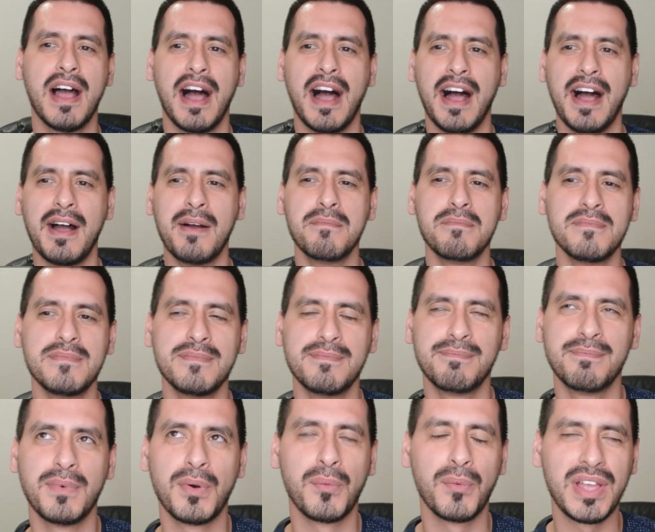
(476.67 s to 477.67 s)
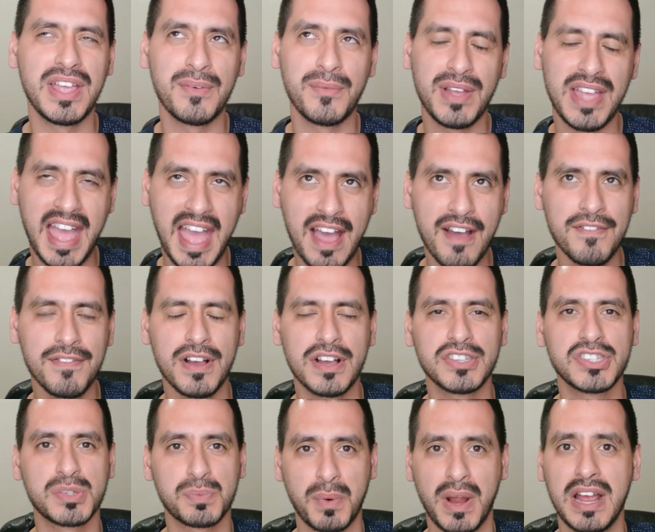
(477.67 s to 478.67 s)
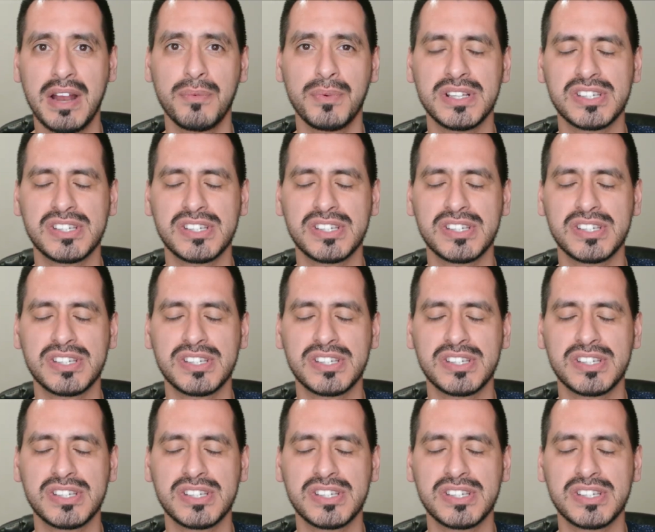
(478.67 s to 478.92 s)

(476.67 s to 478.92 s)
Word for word: Um, we, we have a spread.